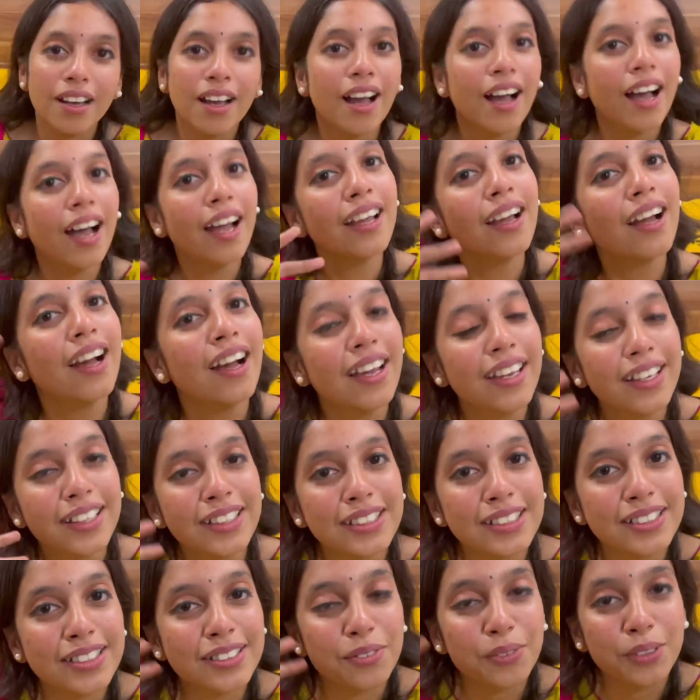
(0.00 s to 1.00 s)
Hi
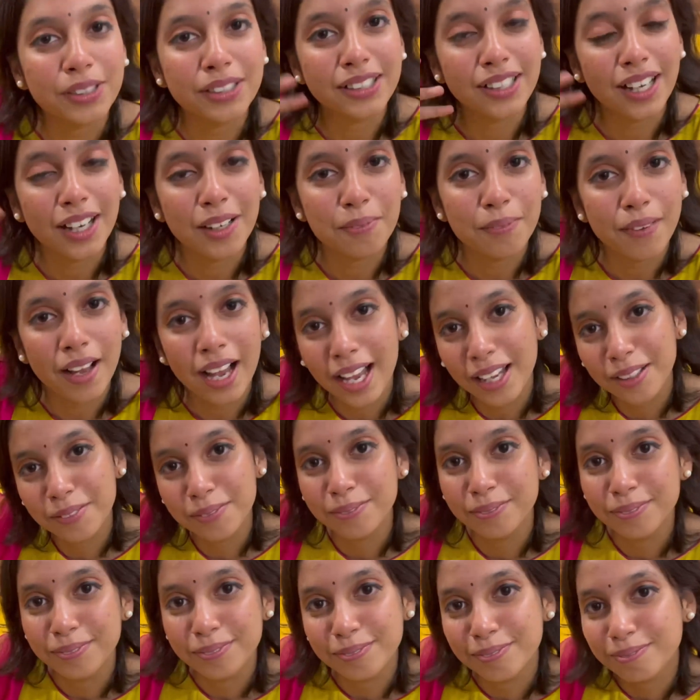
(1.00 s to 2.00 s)
guys, what's up?
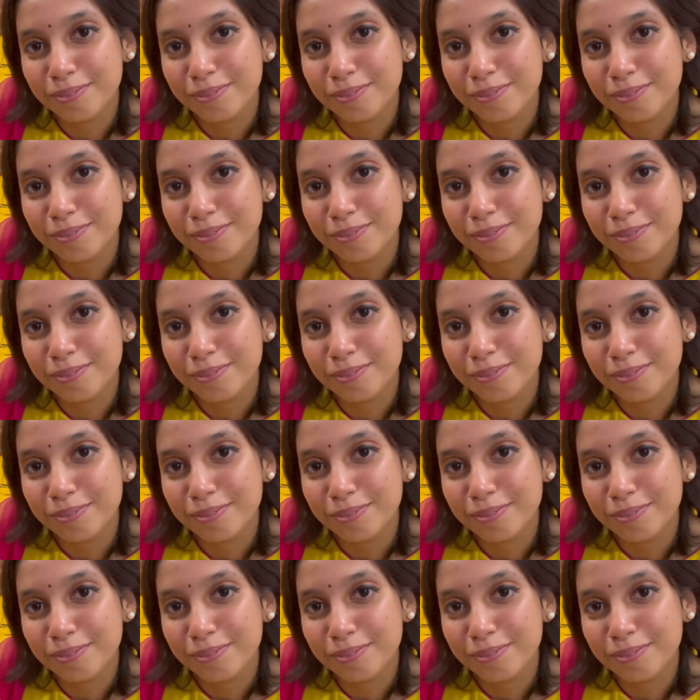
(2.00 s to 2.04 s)
I'm